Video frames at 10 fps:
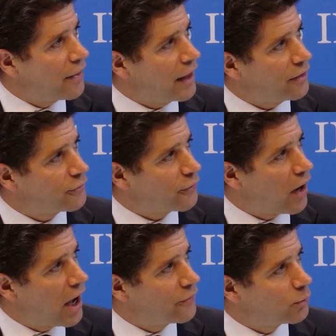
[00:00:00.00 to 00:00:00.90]
these
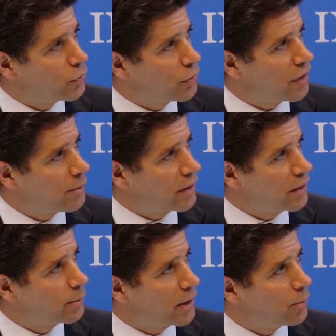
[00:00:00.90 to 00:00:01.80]
5, and we'll look at them in a
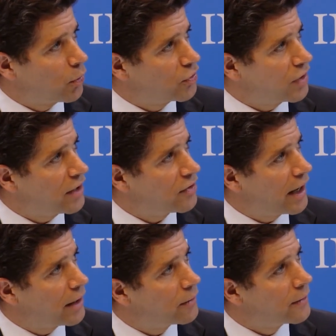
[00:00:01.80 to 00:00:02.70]
little bit more
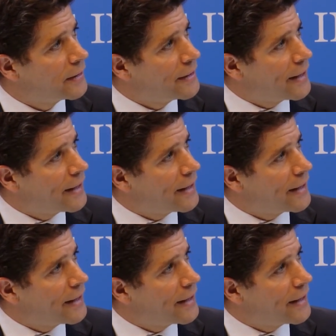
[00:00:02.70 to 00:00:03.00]
detail.